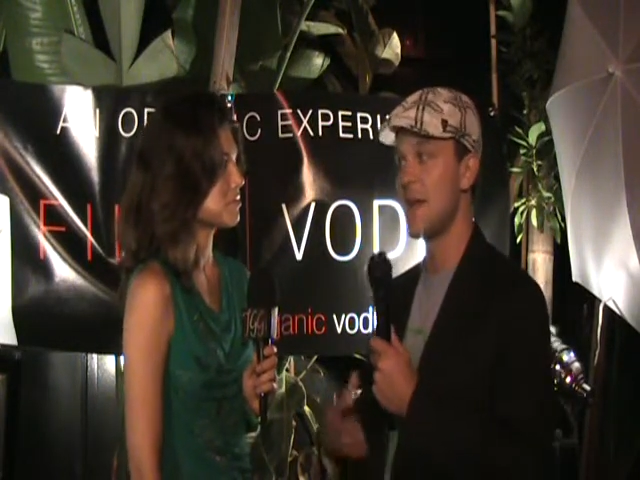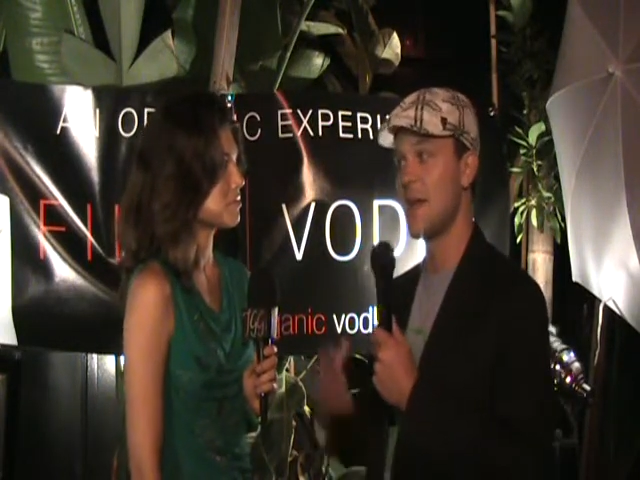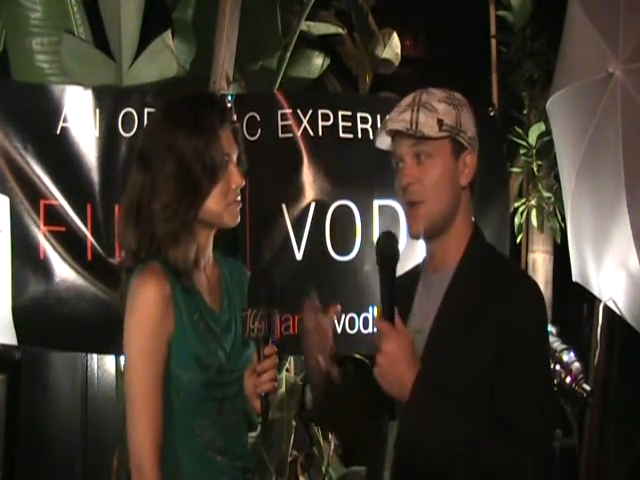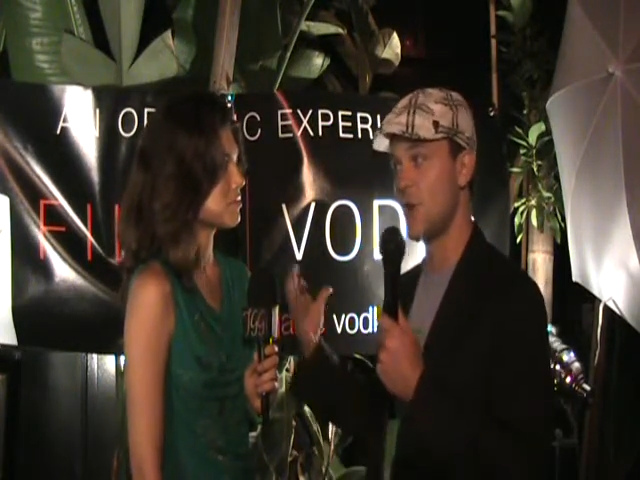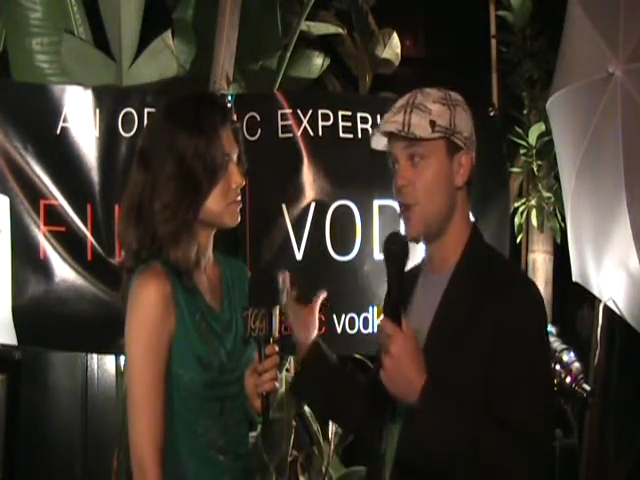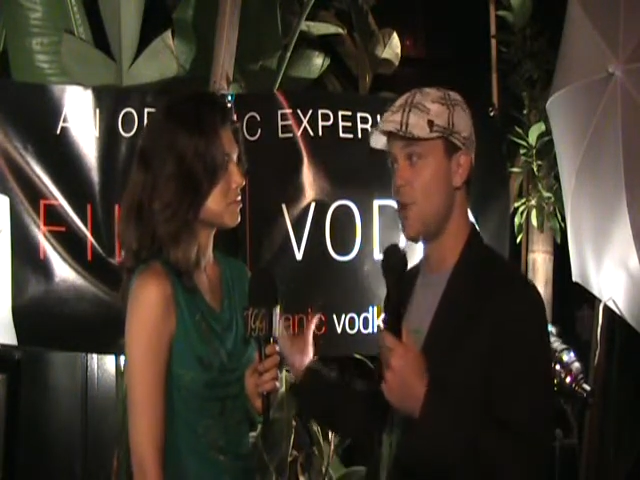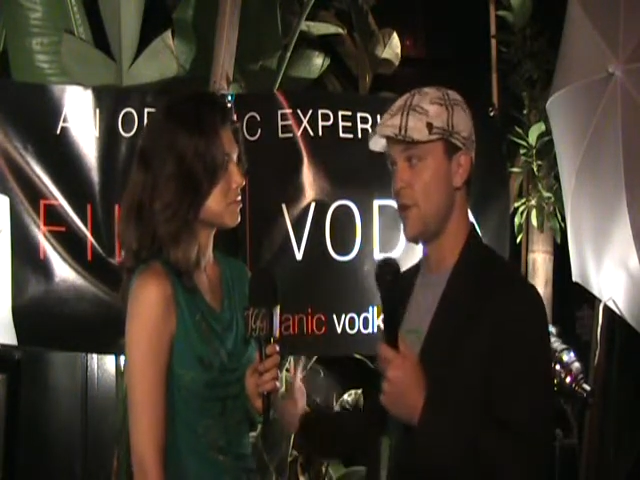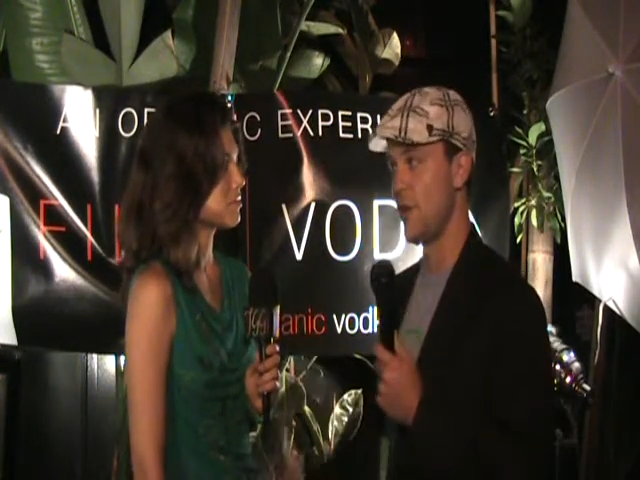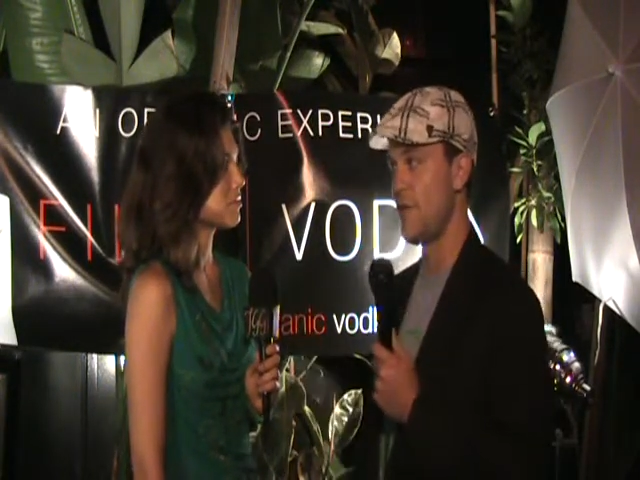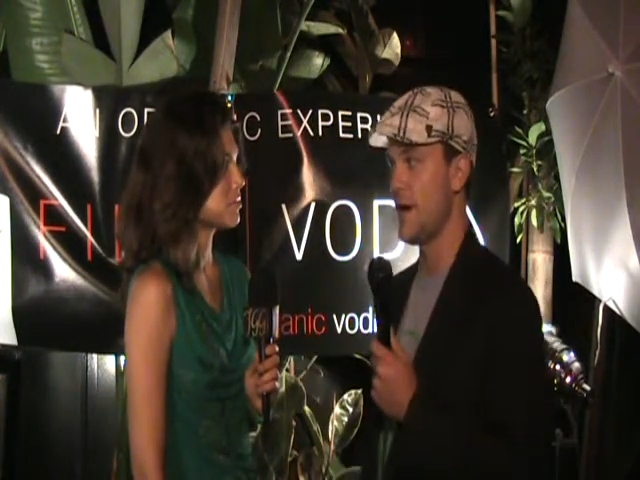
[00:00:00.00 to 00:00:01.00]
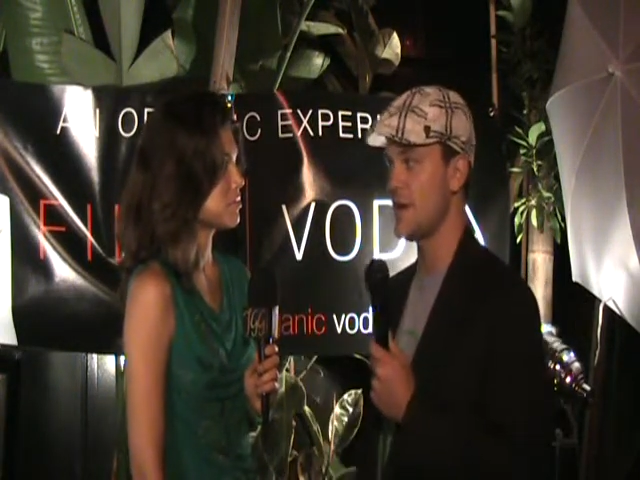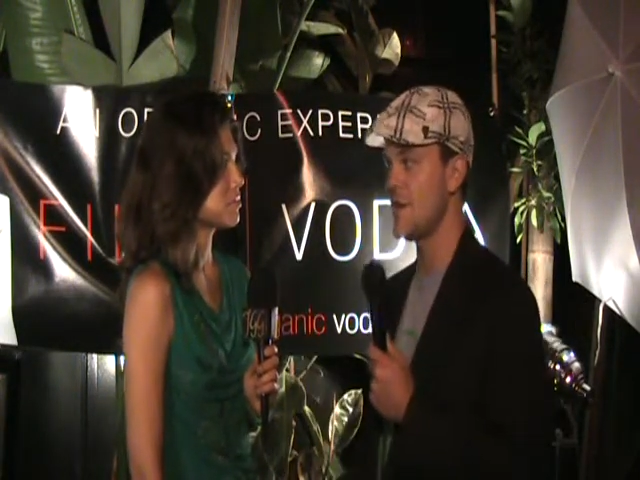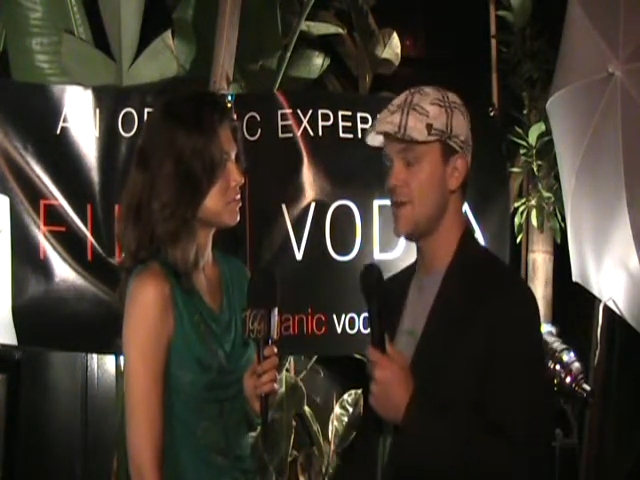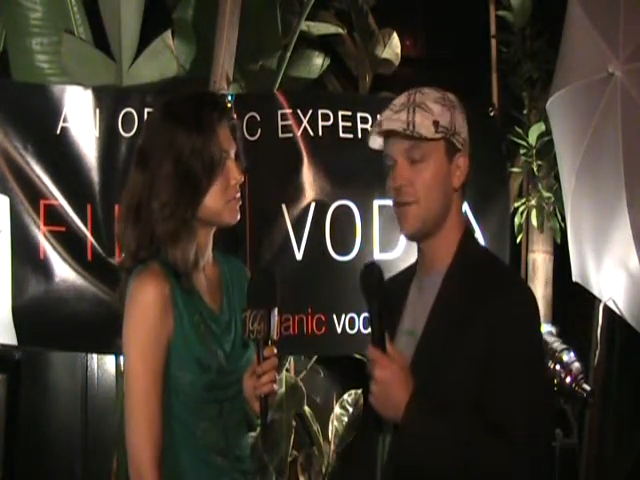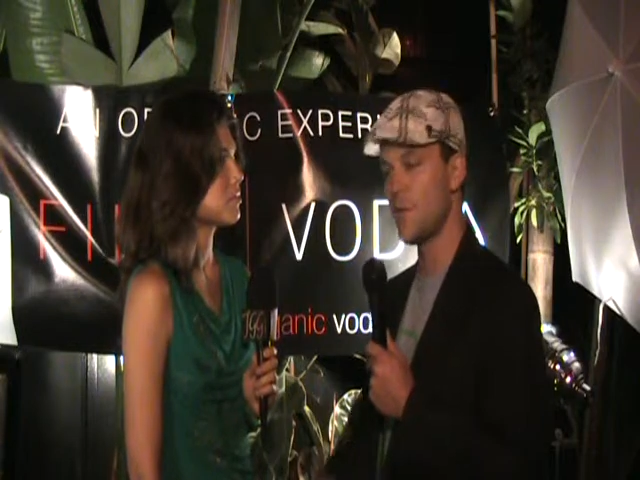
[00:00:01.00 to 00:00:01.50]
they get global
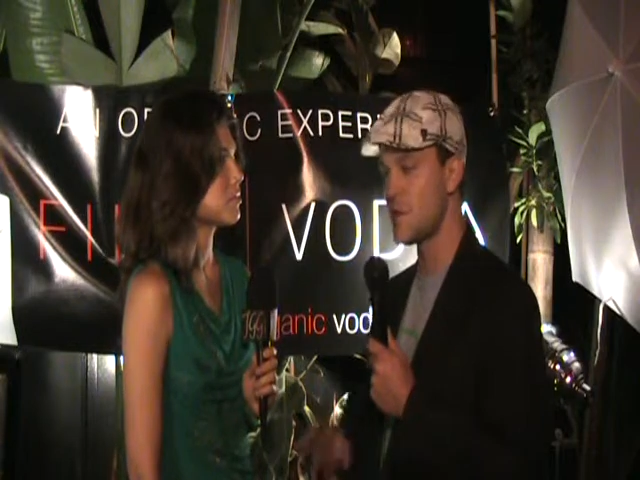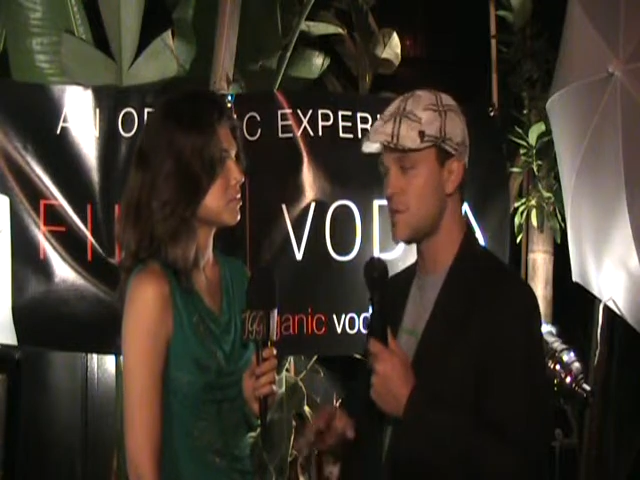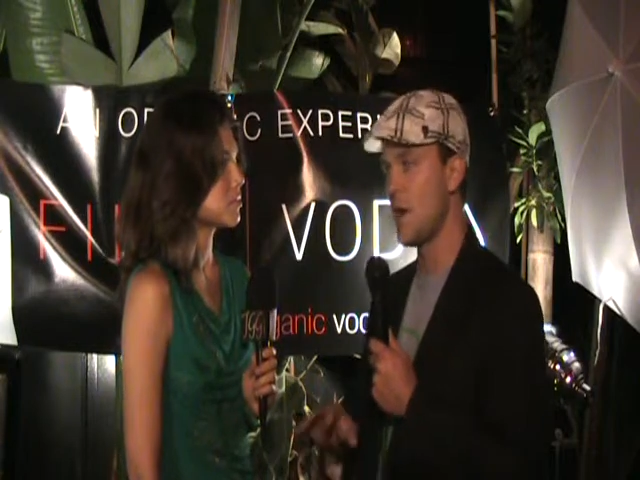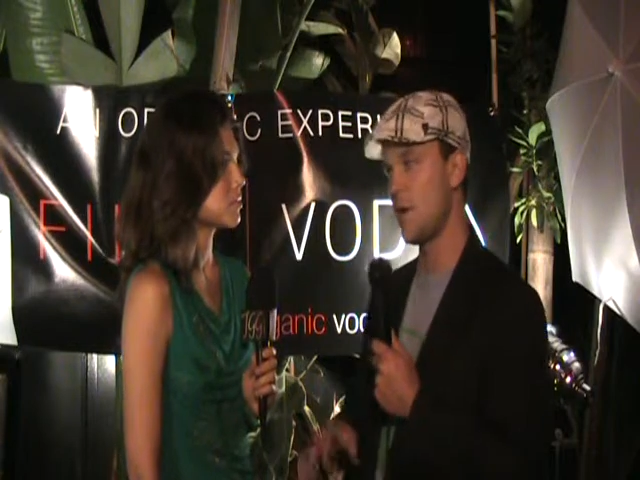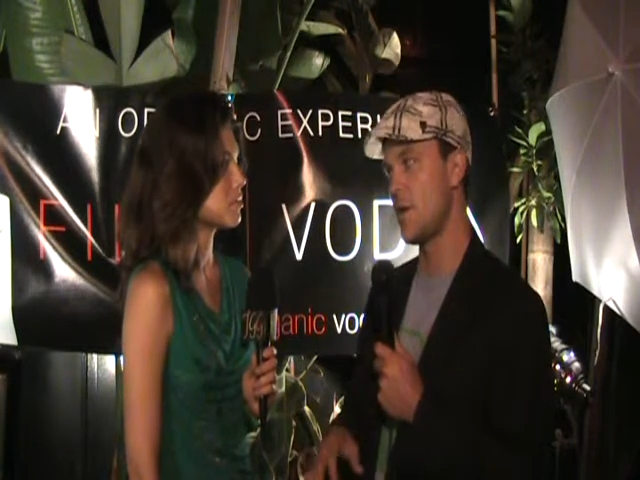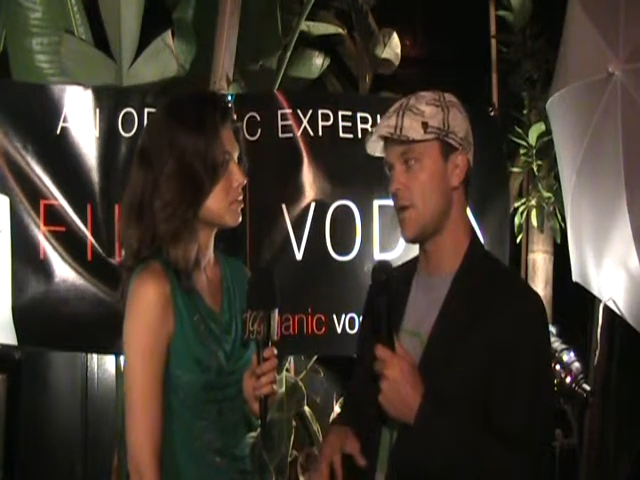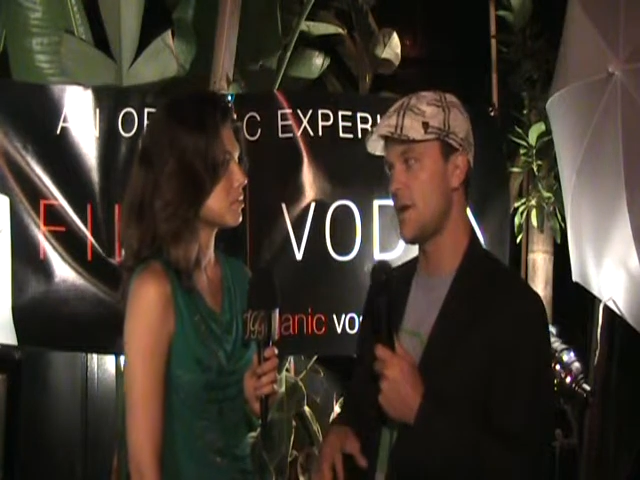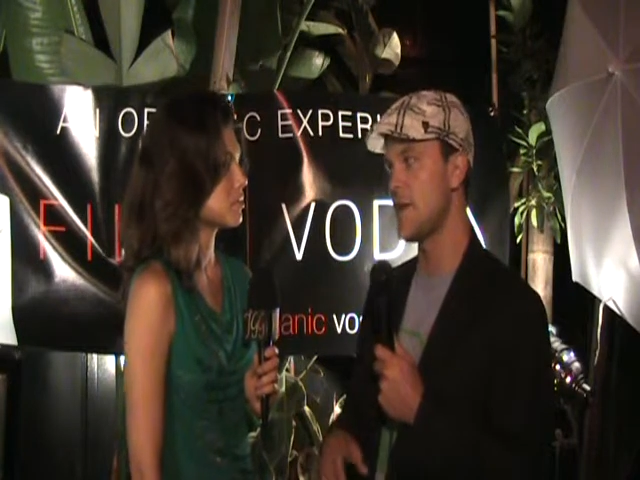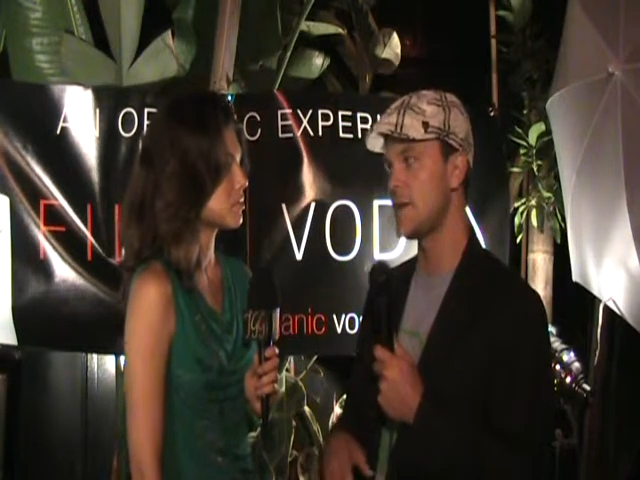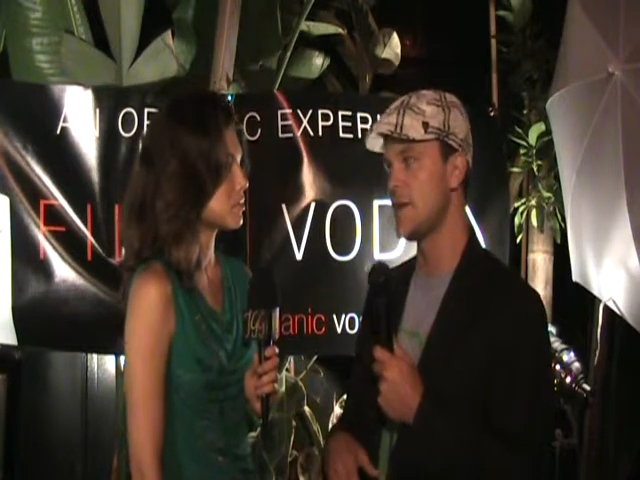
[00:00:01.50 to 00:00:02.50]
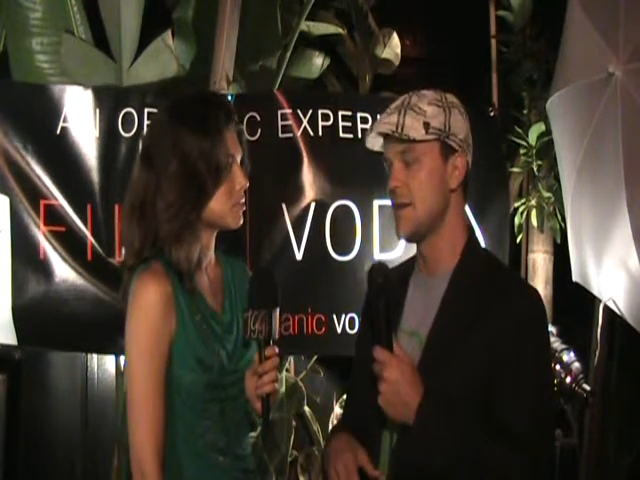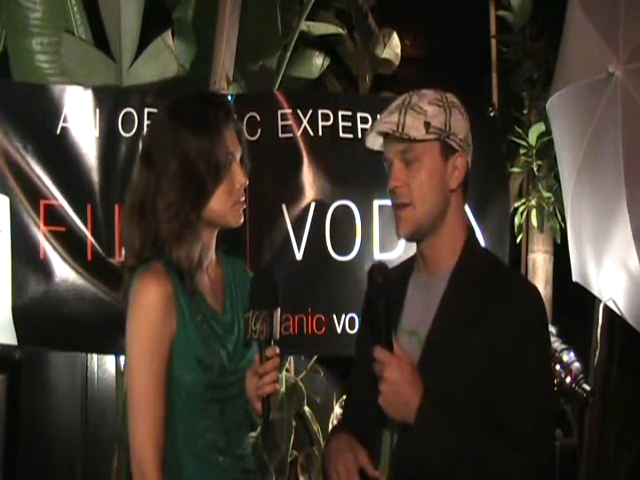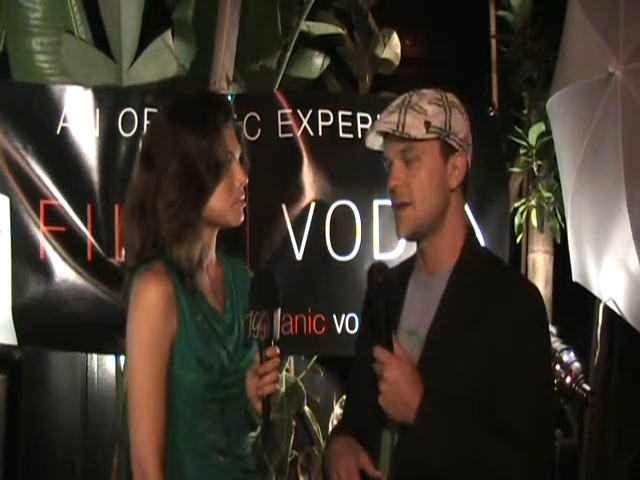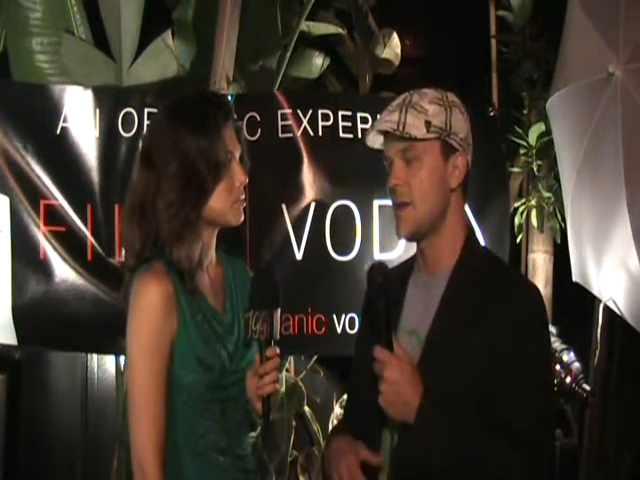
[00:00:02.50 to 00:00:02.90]
effects, even for small little things.